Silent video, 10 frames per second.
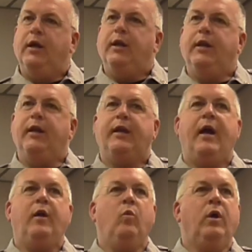Then it
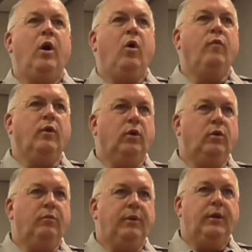kind of went over a
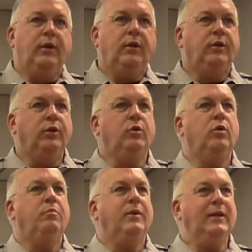little bit to
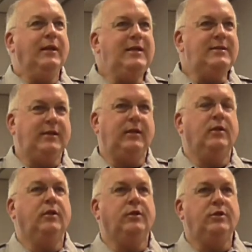policing
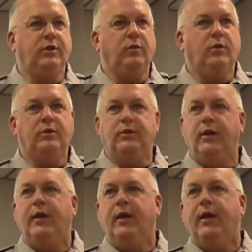the students.
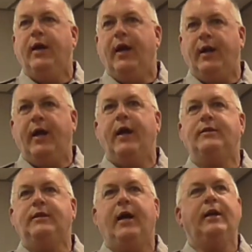And now
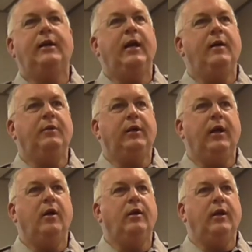it's kind of came
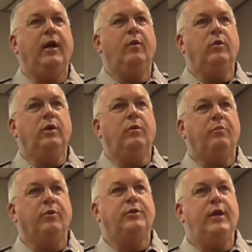together that we
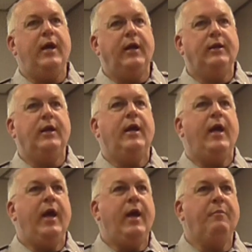protect
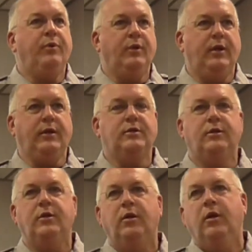and
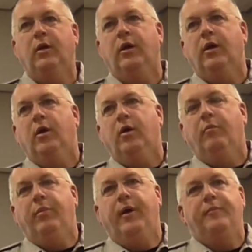police.
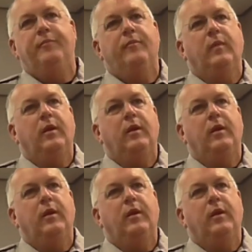But